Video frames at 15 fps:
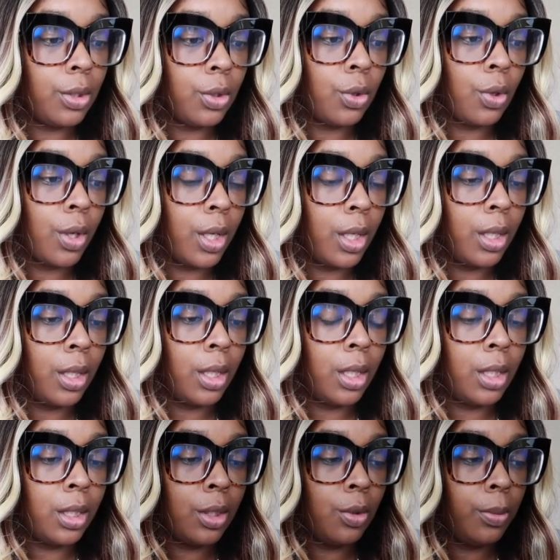enjoy
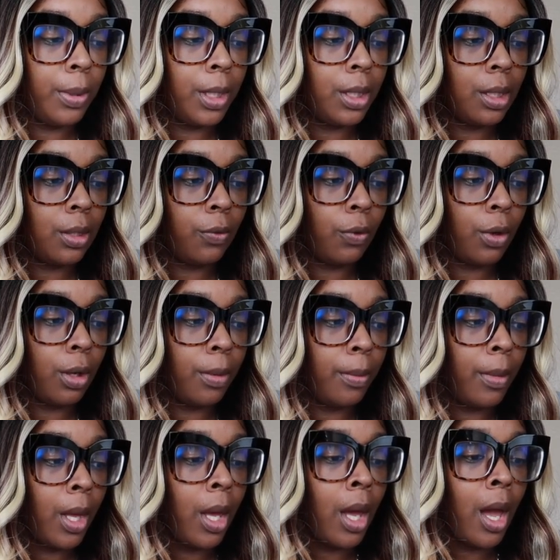these new pieces
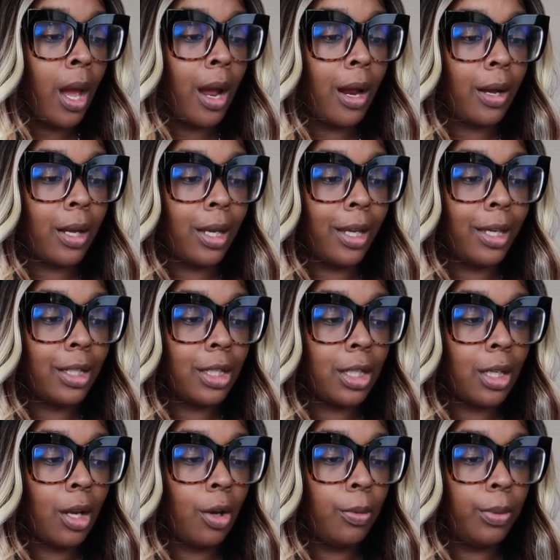from our
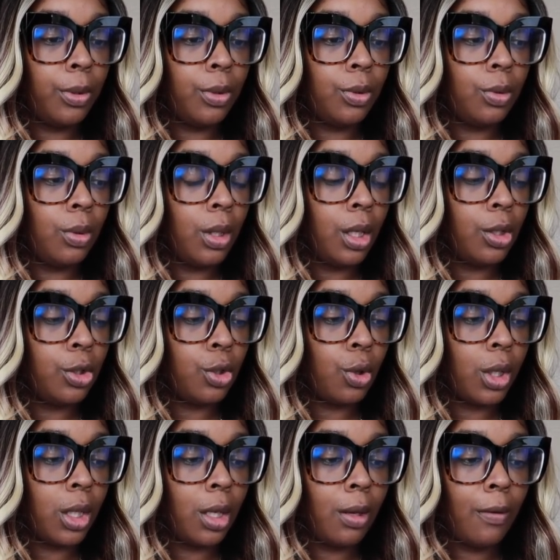collection. Hope you
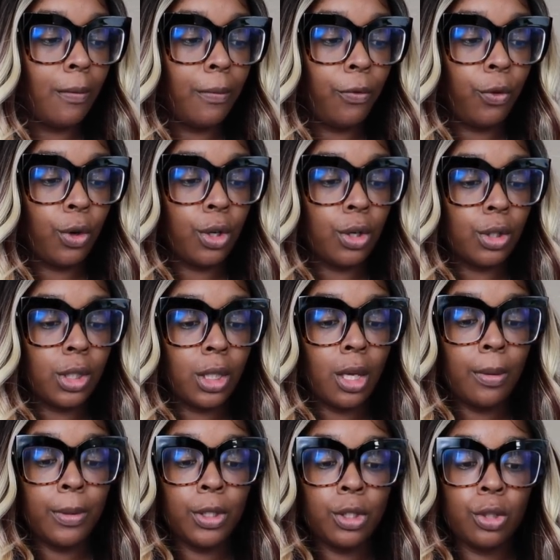enjoy them. For your
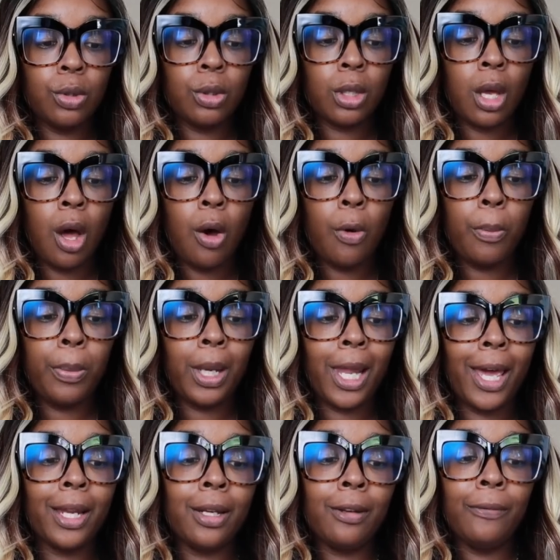subbies, use code
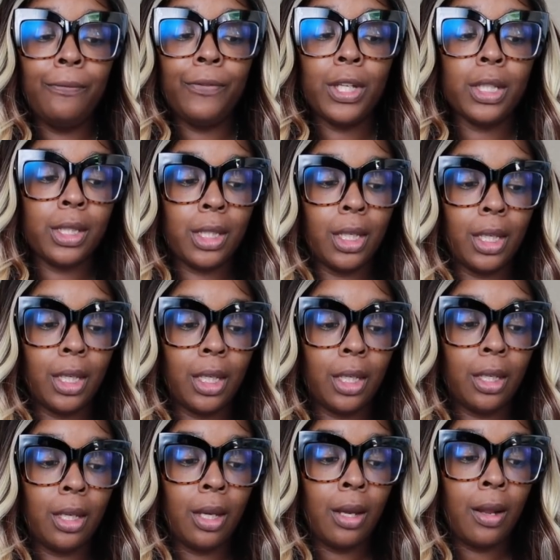
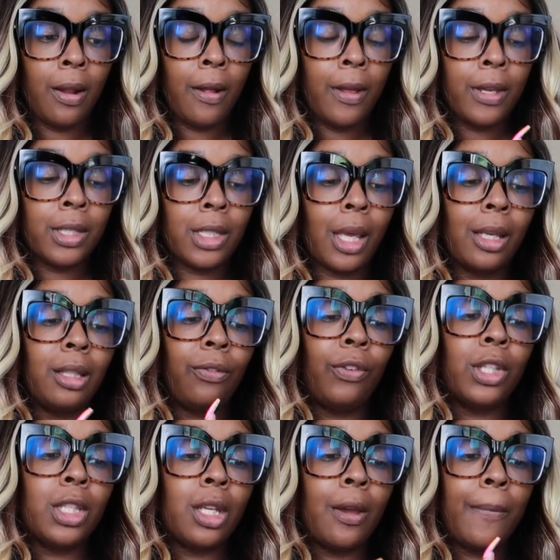PLATINUM15. Saves
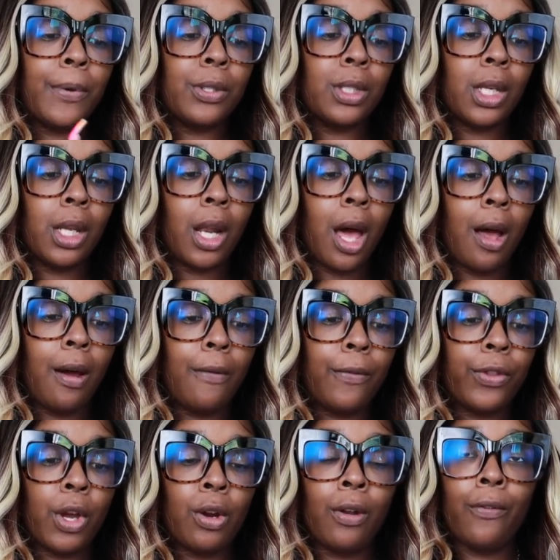15% off
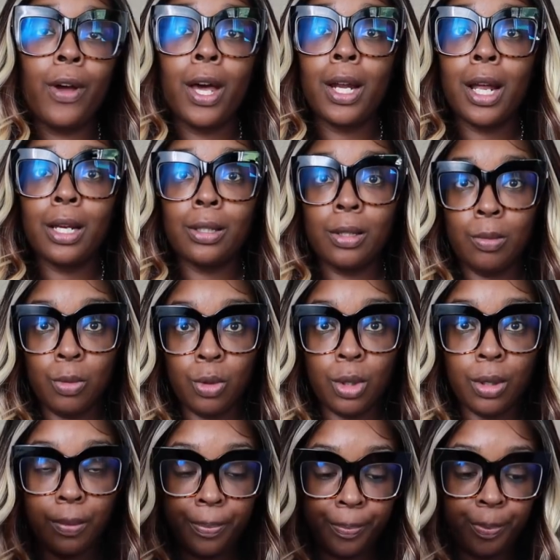$35 or
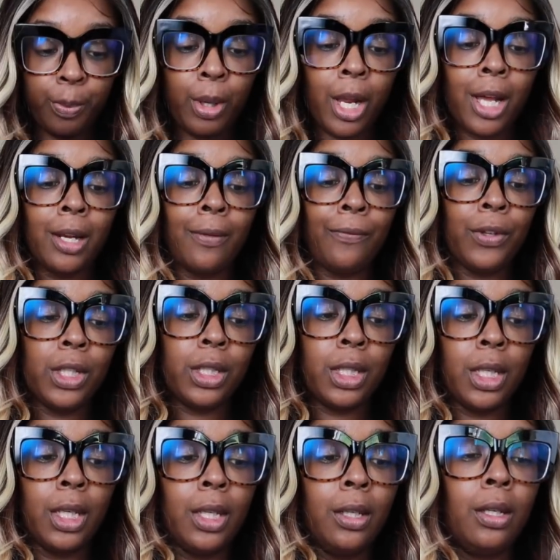more. Platinum
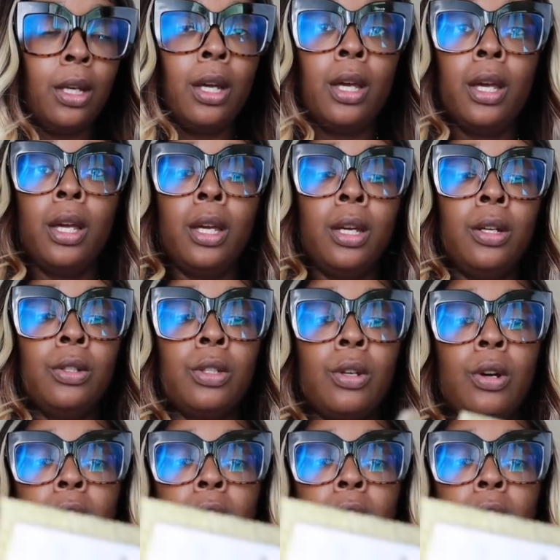15. Here's our